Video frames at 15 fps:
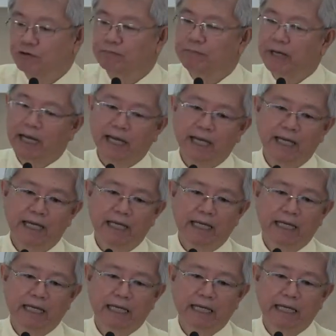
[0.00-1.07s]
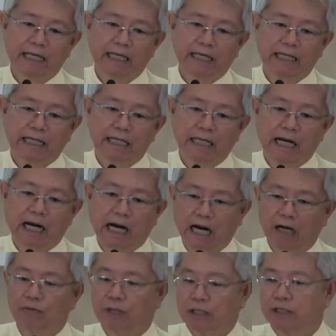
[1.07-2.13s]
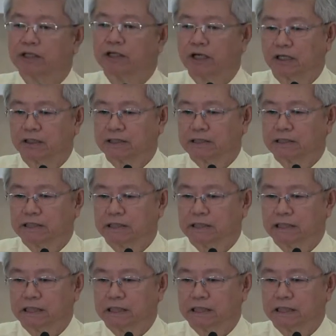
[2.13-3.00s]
to bear our cross.